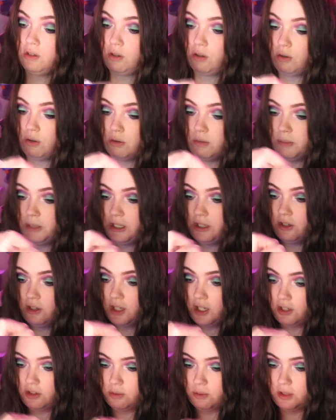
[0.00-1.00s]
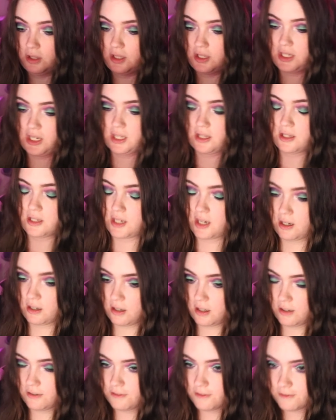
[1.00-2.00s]
Oh my gosh, we're gonna take the
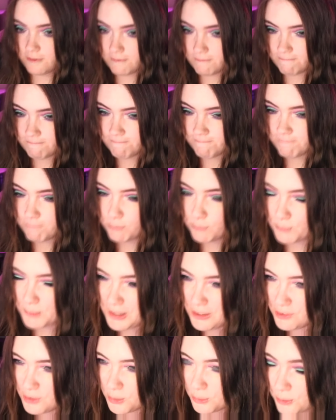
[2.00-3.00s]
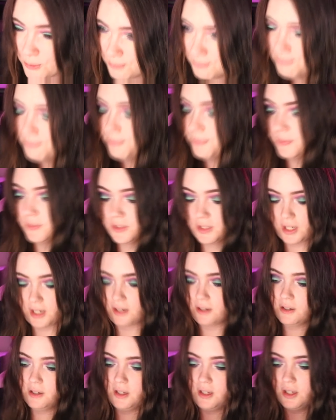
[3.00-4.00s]
tag off. Please hold.
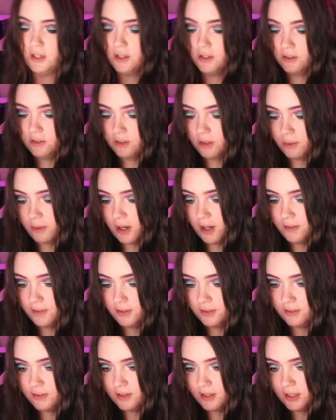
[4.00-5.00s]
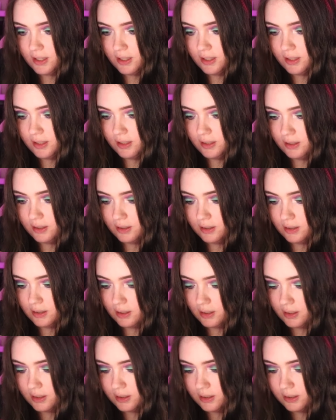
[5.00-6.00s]
Okay. So on this thing,
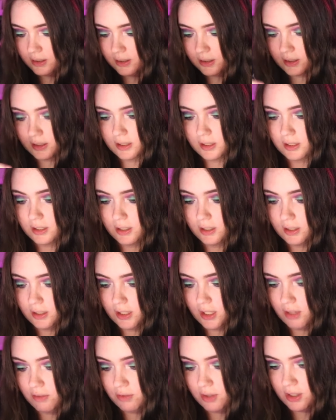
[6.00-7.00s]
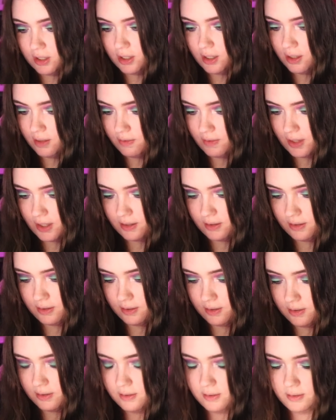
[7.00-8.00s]
I can't read any of that.
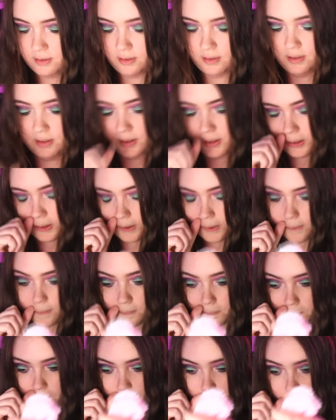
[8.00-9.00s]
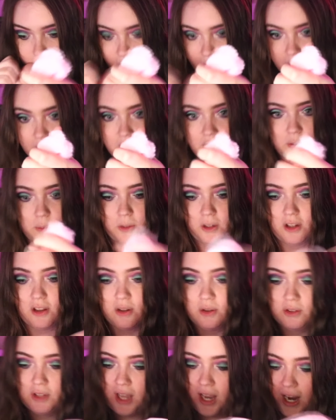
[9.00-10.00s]
But it's one of
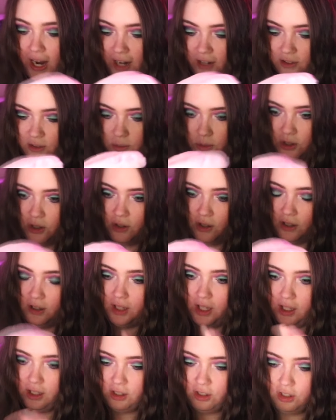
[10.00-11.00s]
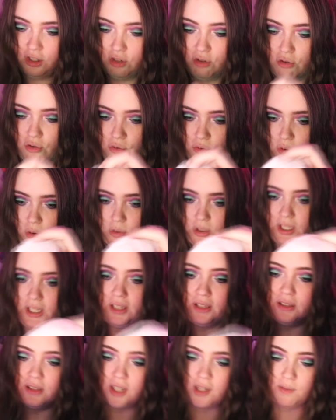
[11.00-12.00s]
those hats where you can like control
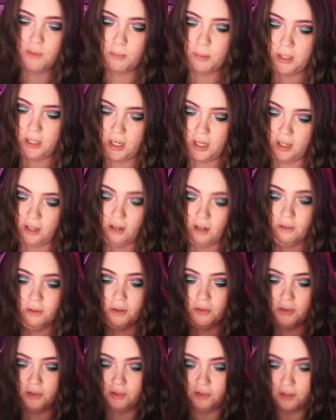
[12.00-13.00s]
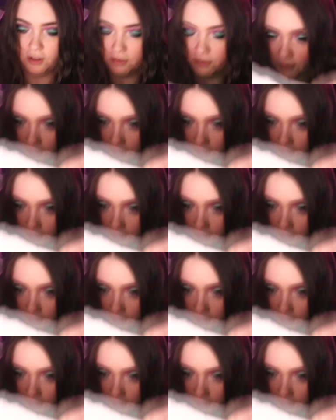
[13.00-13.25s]
it. I have a big head. I don't know if this is gonna